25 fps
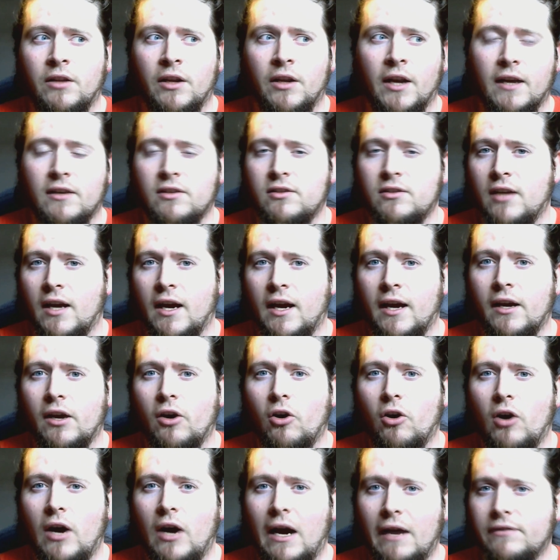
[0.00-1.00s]
the next day
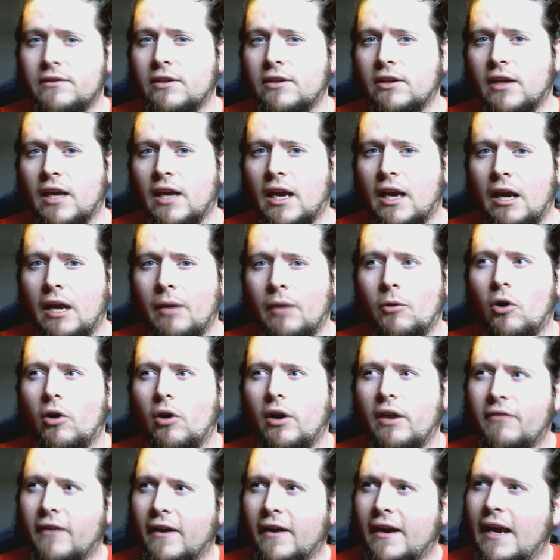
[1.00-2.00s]
or after the game.
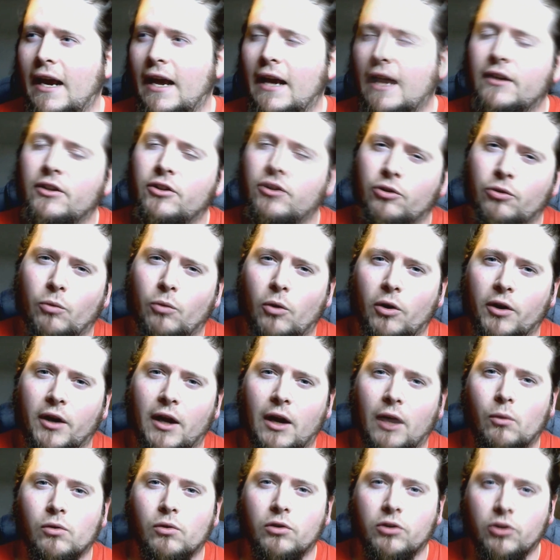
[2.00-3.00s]
Or if I can do one,
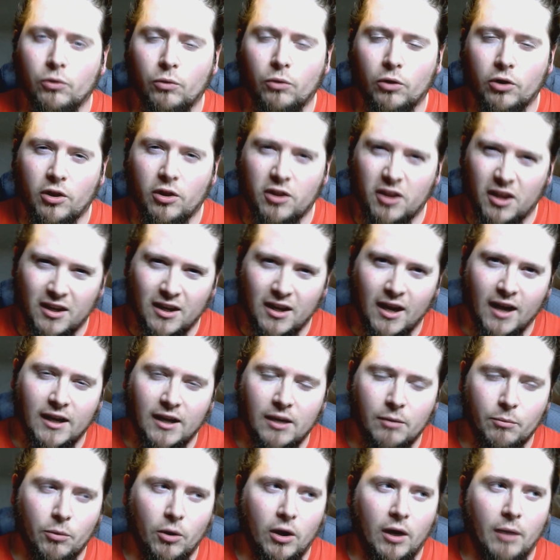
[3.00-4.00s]
I would do one on the
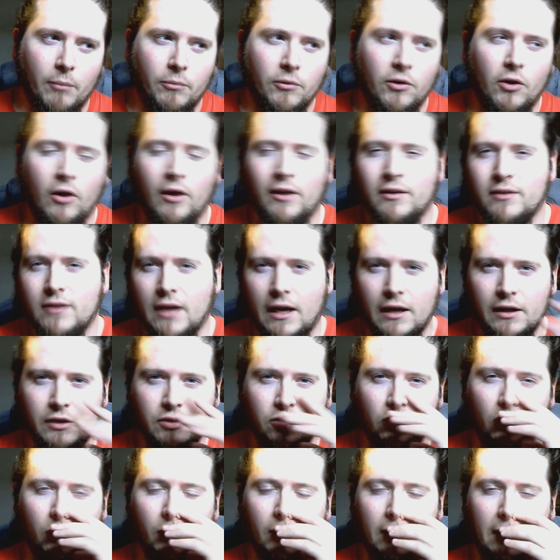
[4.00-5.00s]
night, but I'm not entirely
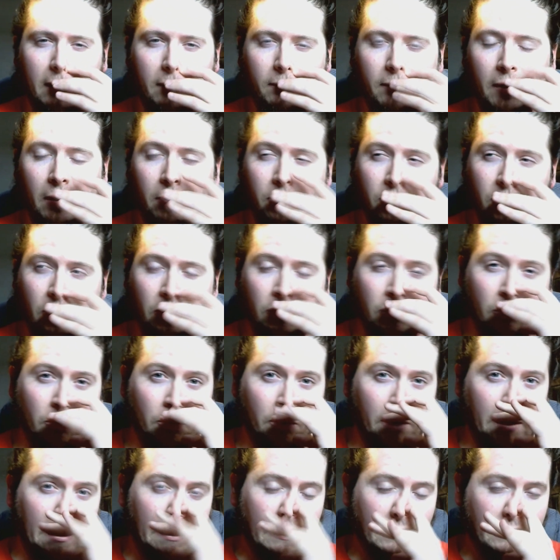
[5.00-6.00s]
sure whether I'll be able to
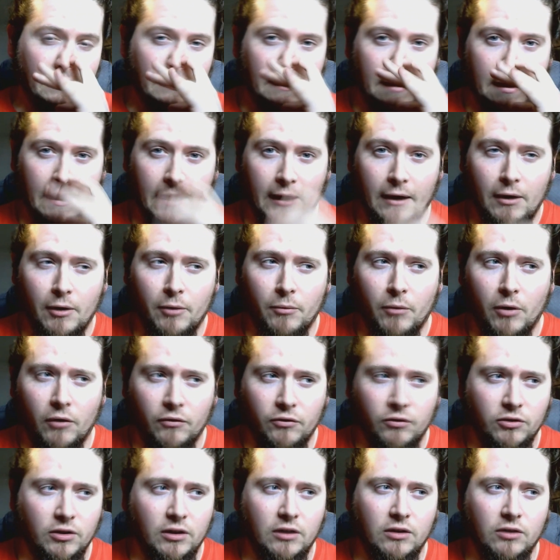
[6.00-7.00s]
do that,
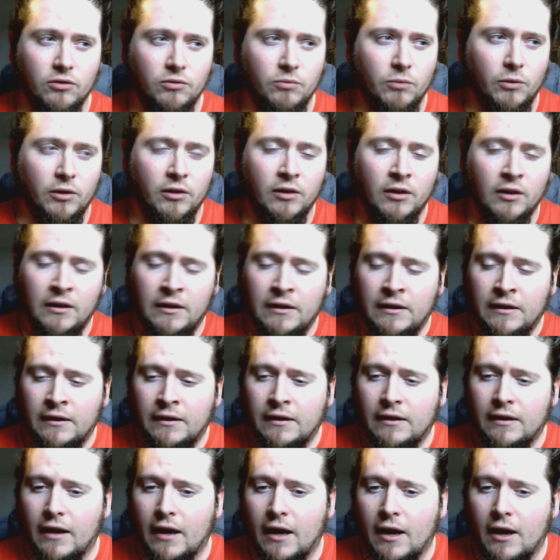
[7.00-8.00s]
obviously just with
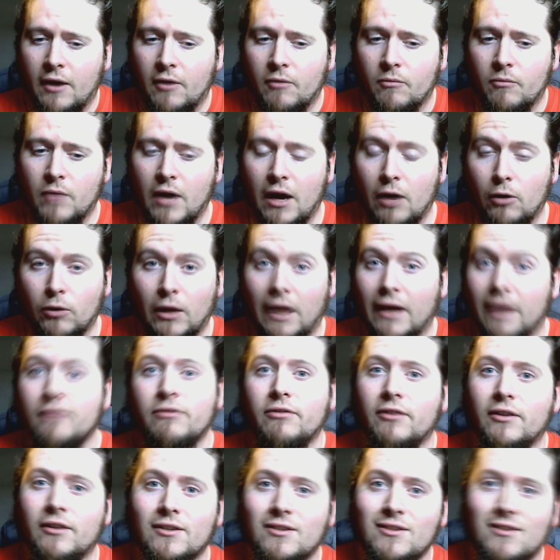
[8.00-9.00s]
how
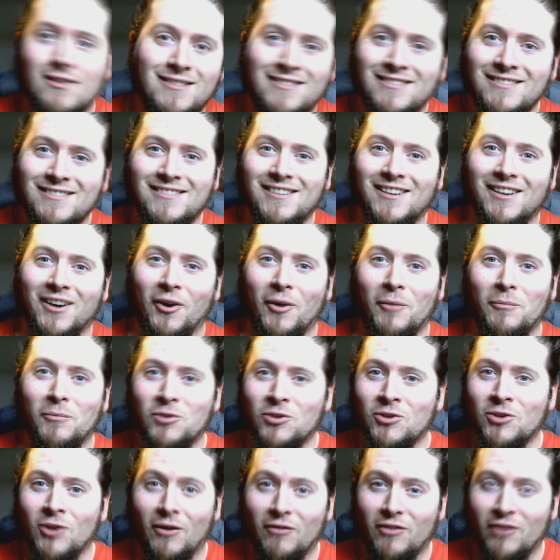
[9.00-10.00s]
life is. You know, I'm
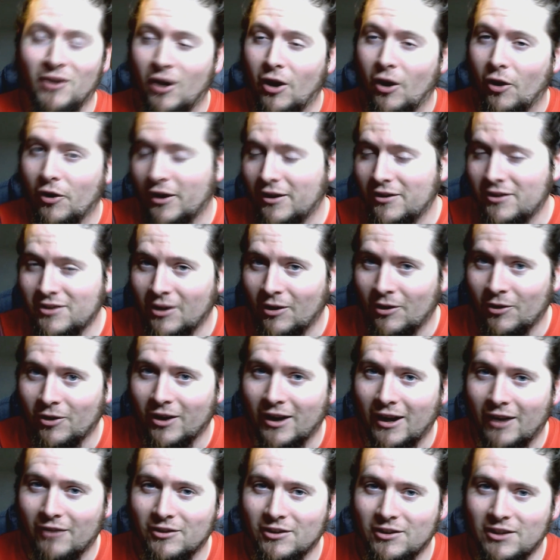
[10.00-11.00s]
just not necessarily
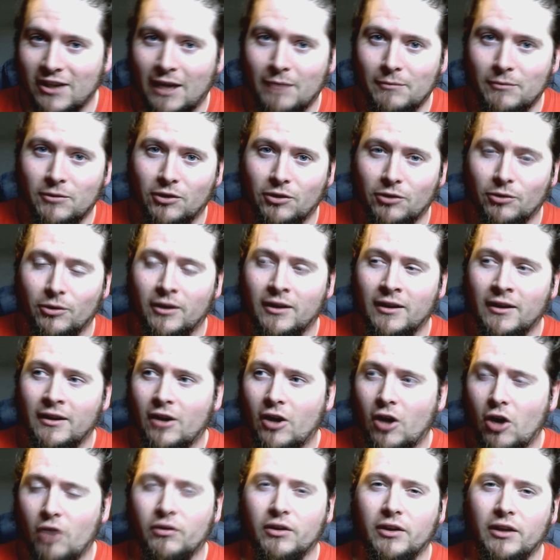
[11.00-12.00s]
going to have the time to do it
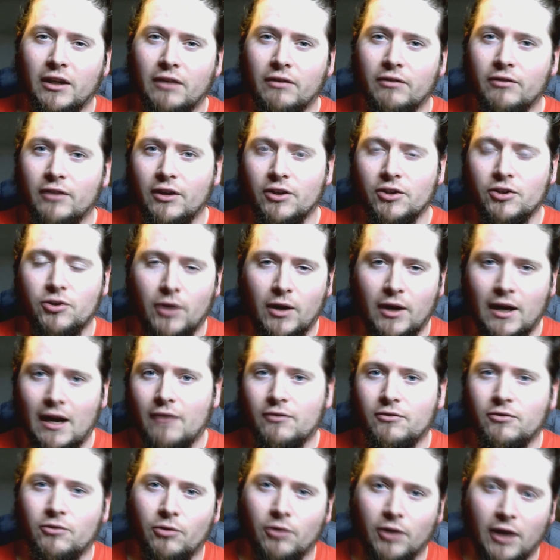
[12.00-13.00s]
of an evening straight
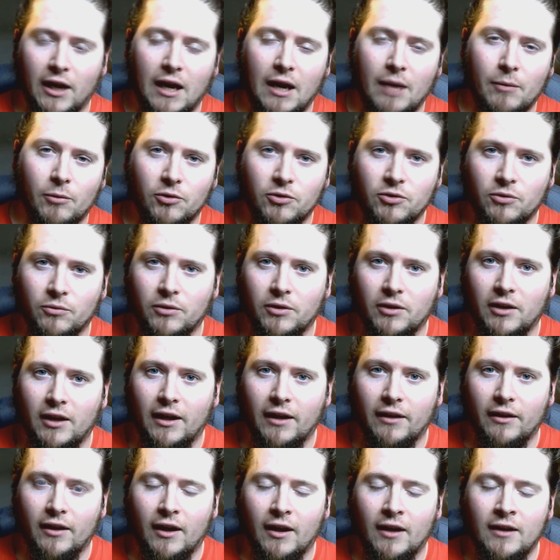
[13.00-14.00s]
after a game or something
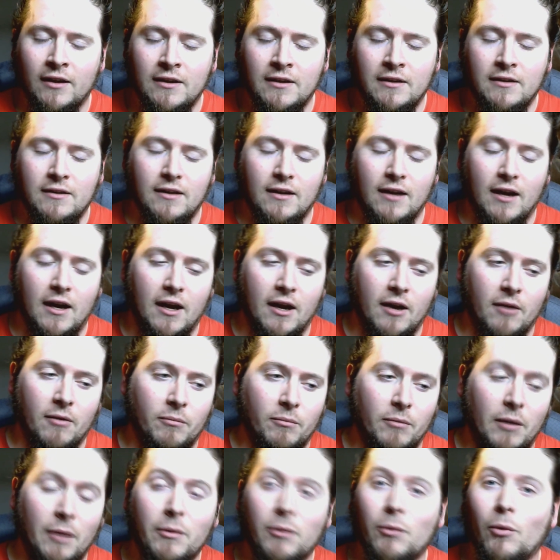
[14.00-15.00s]
like that.
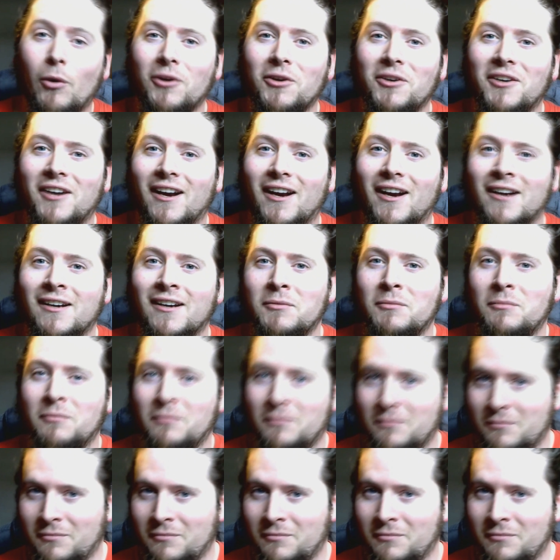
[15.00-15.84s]
Maybe one day,